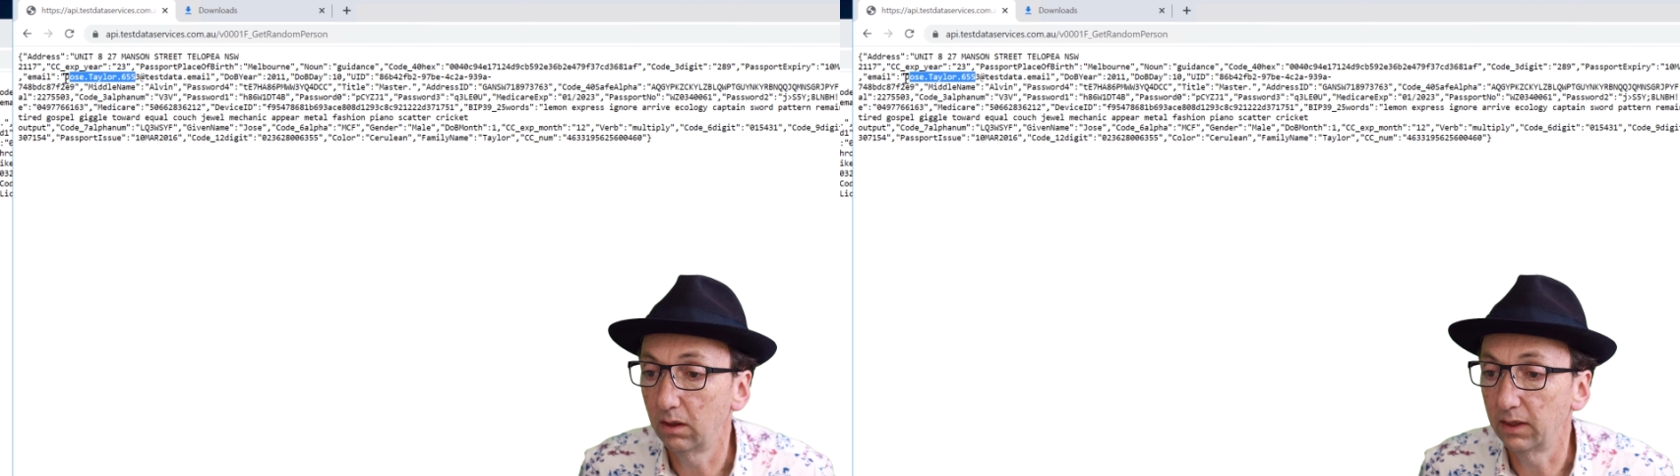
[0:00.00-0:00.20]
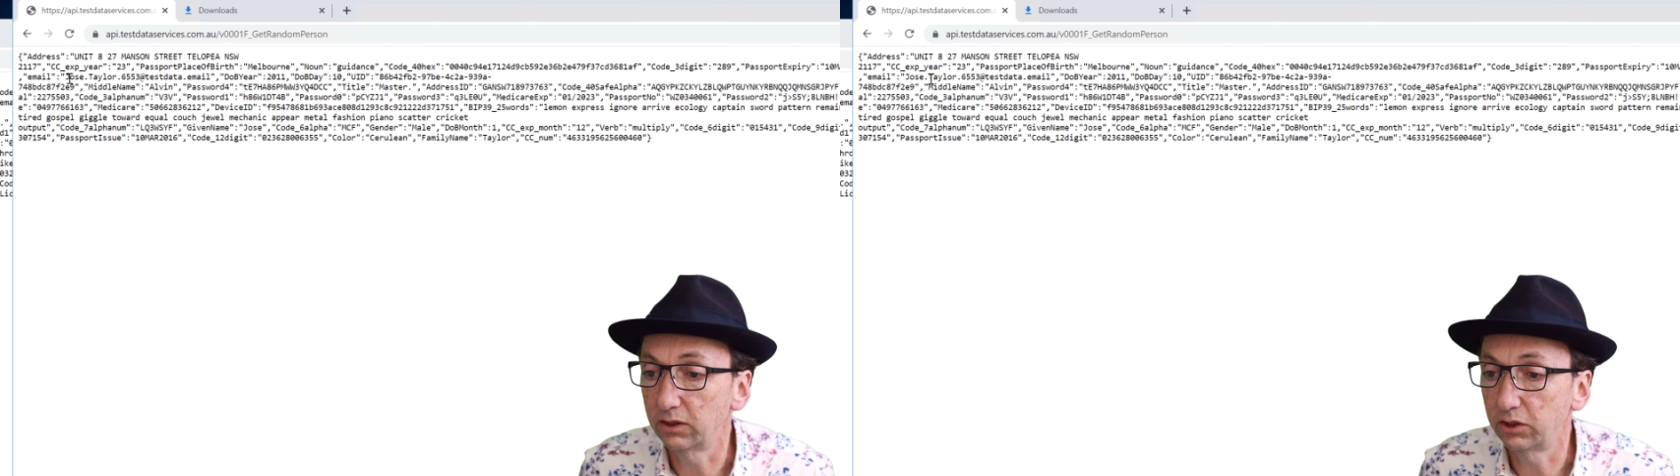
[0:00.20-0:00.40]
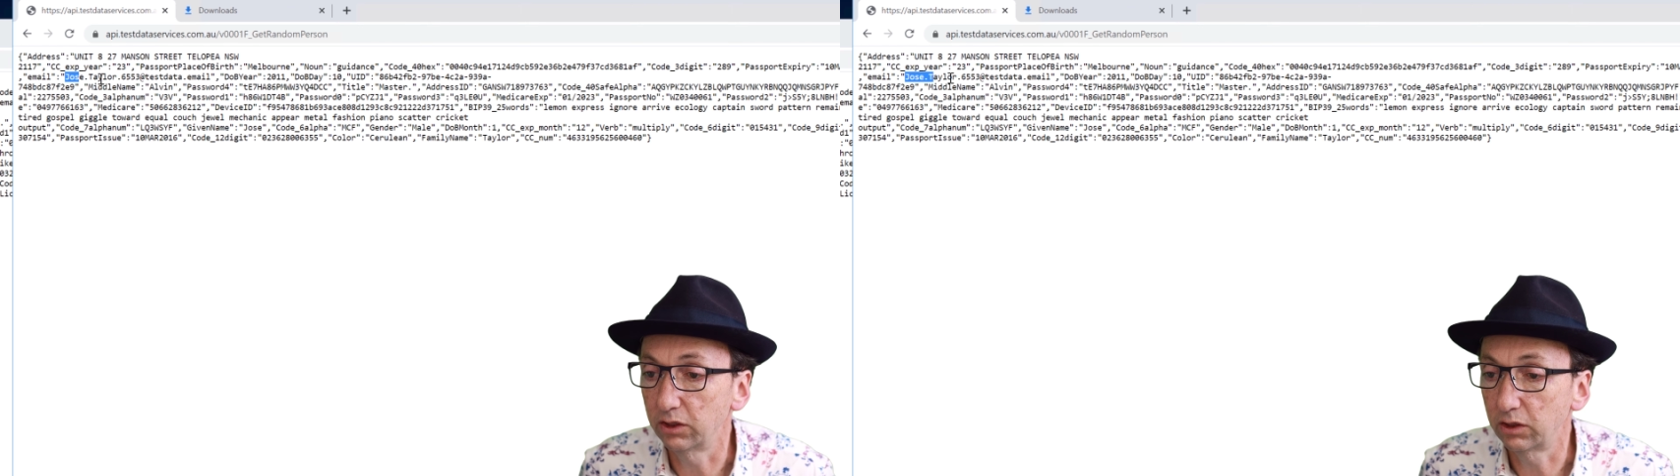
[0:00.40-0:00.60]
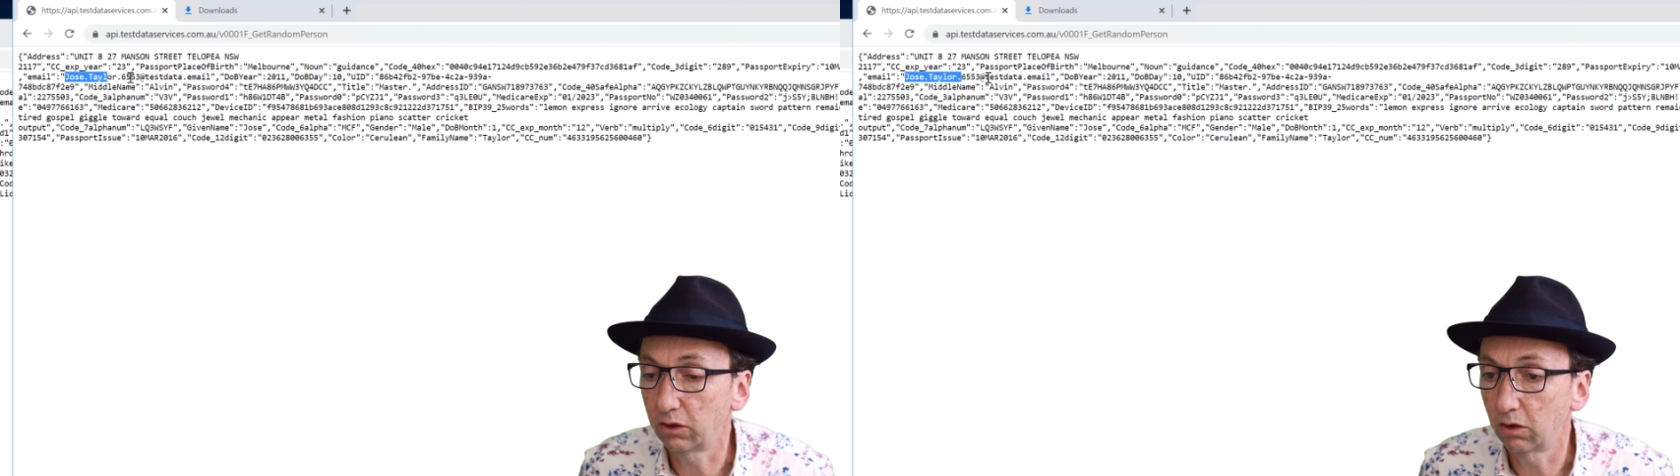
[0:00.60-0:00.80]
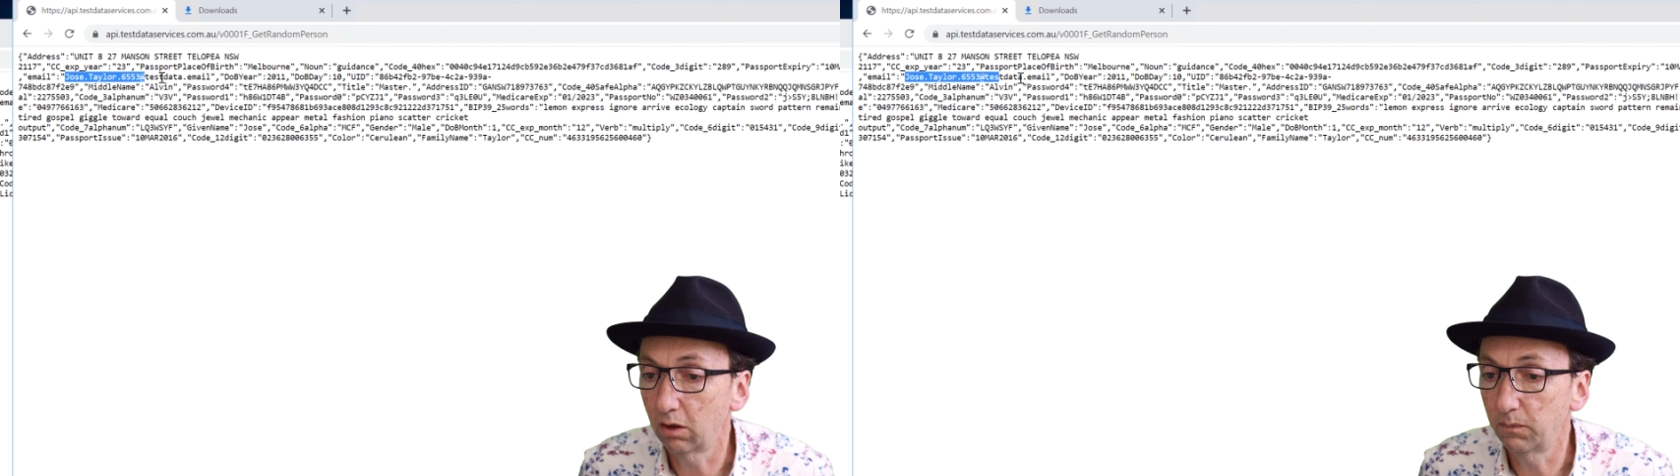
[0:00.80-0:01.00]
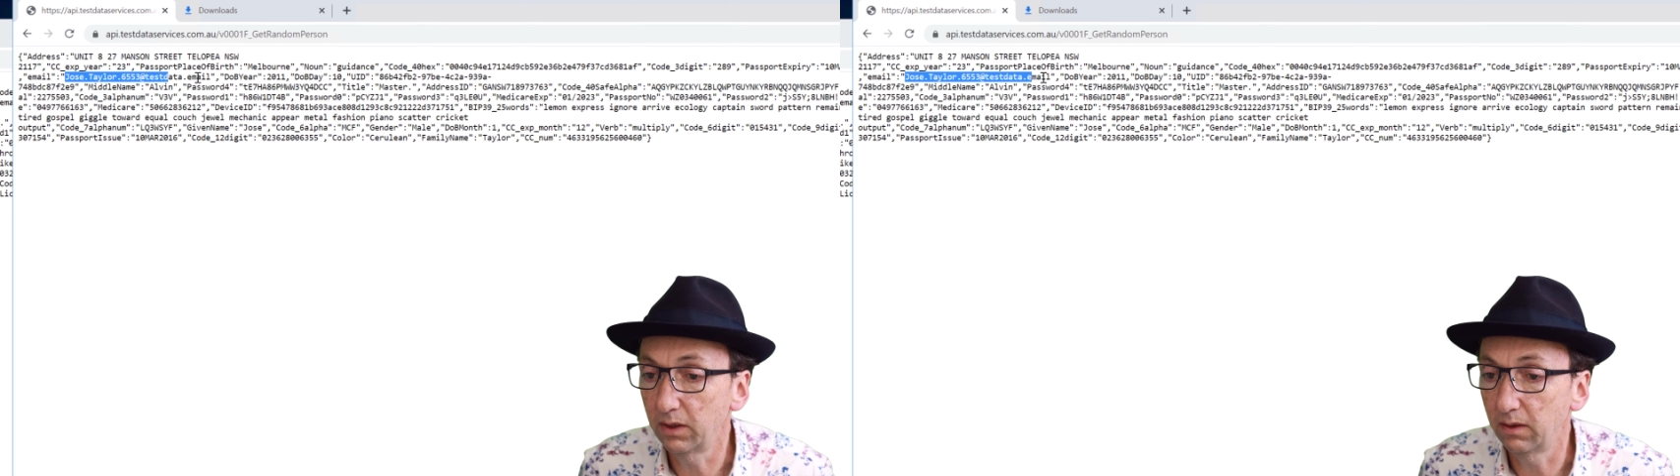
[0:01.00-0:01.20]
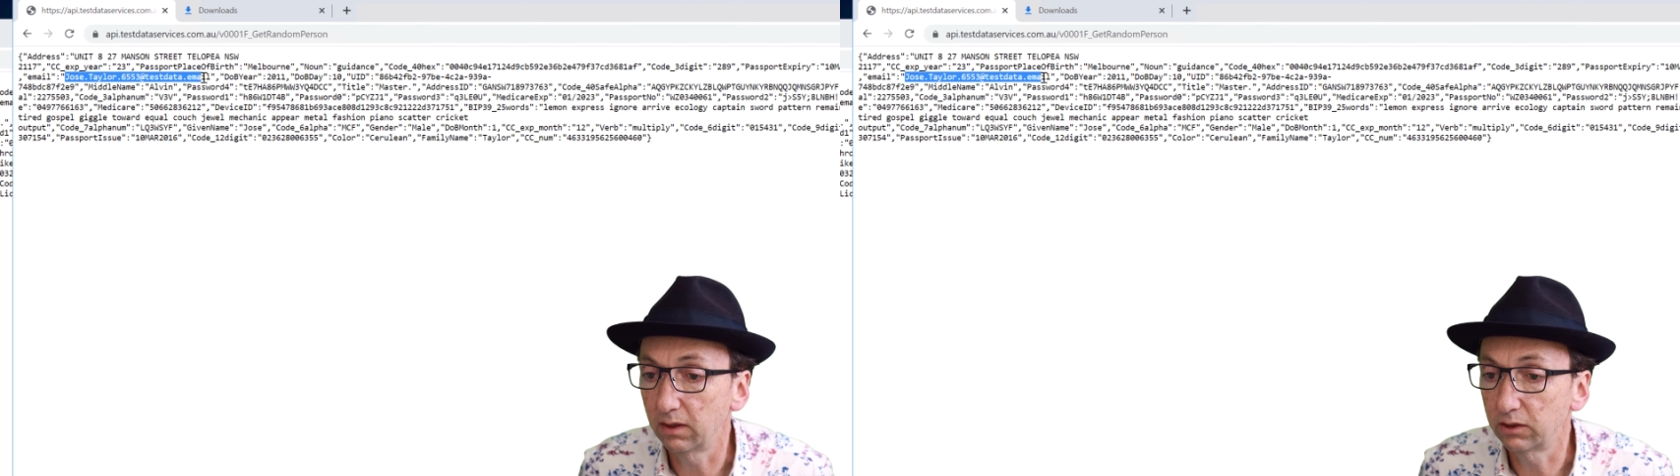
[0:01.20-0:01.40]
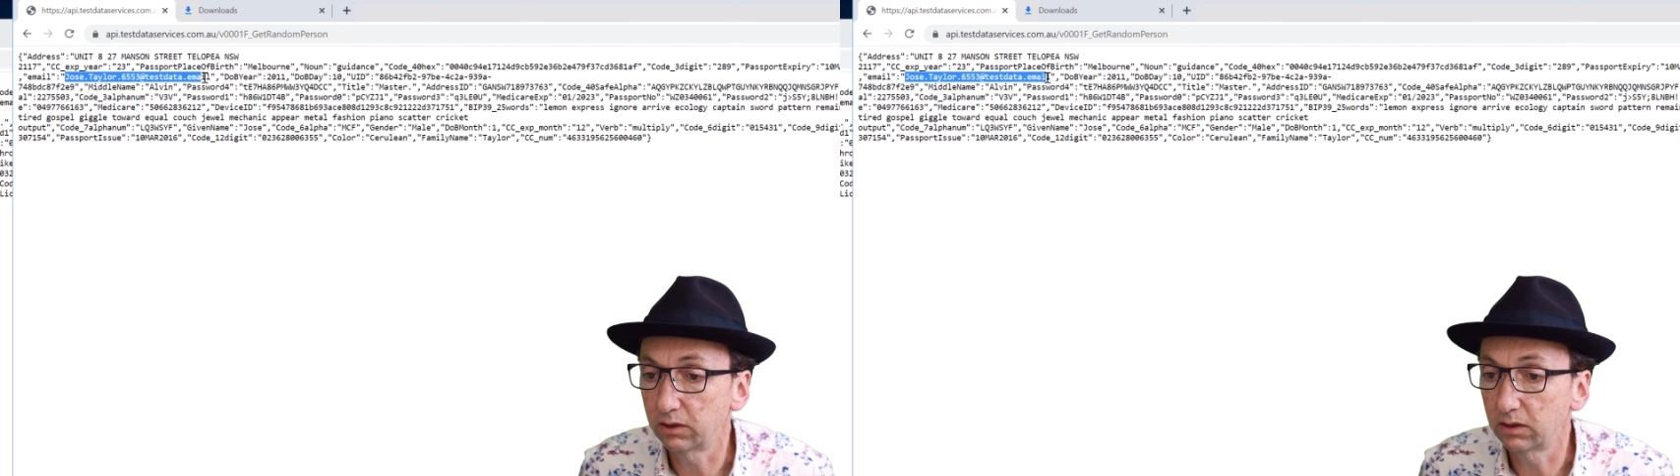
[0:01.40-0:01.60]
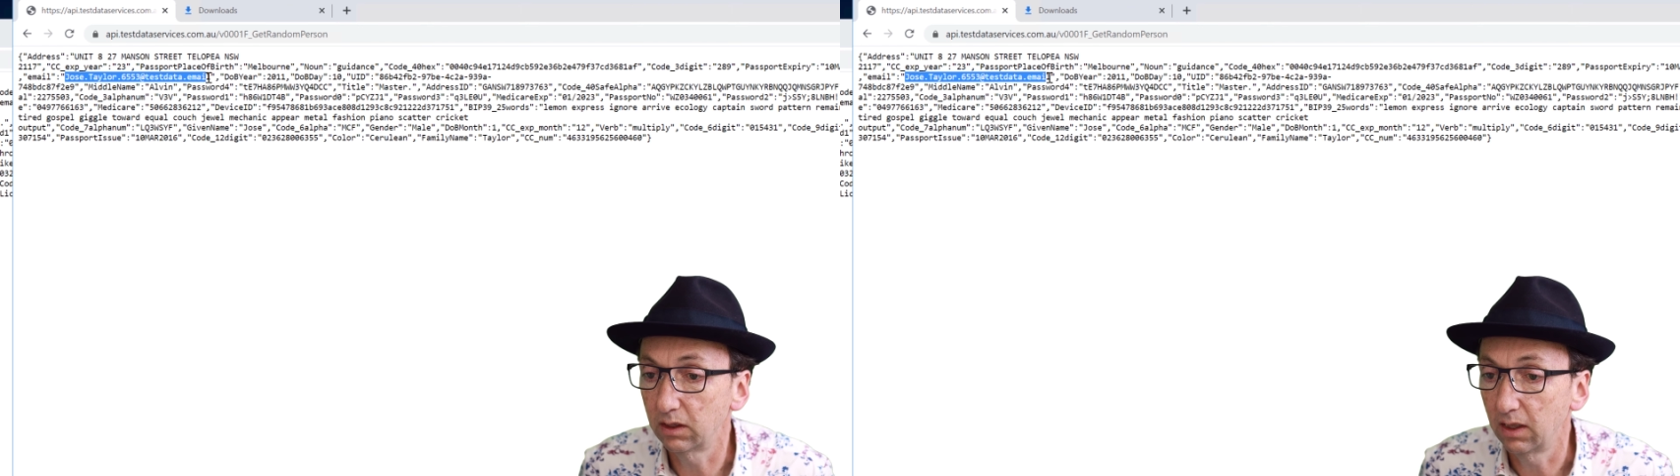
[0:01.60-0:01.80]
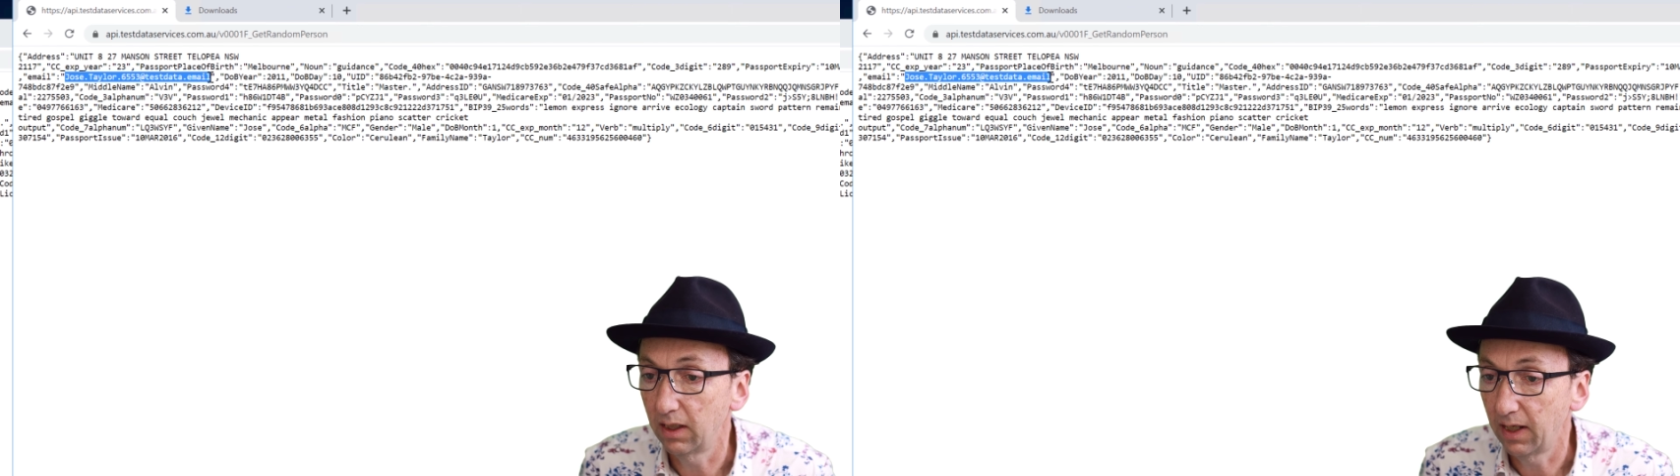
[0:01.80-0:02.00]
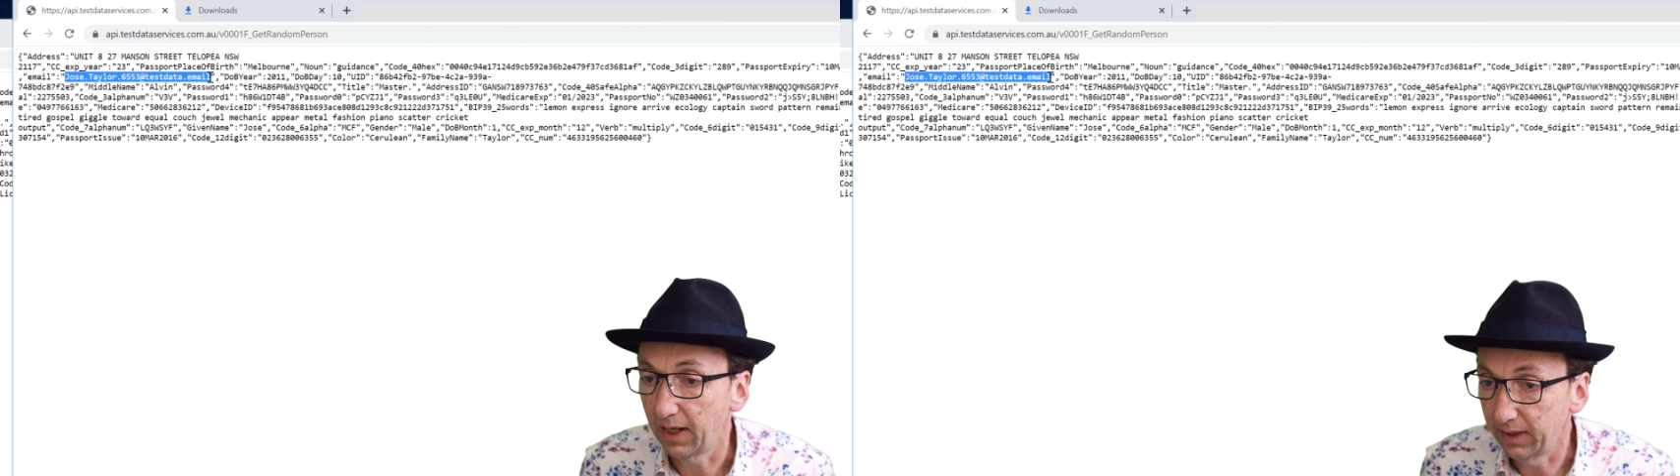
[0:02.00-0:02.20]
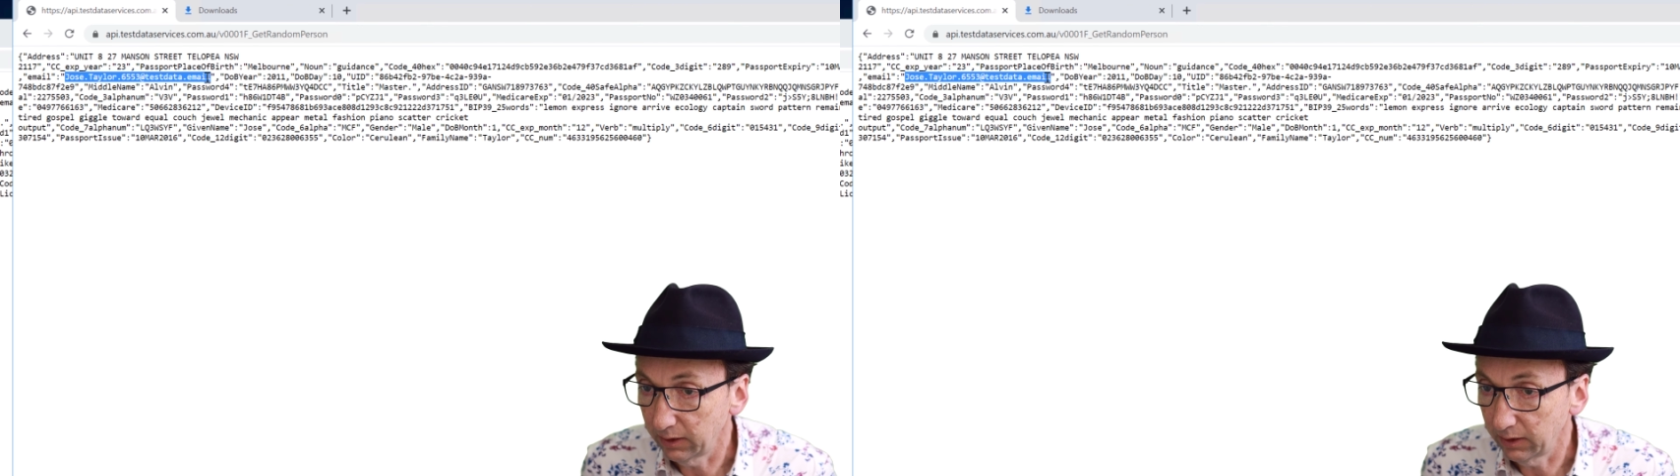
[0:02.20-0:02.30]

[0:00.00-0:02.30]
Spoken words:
Let's just copy this and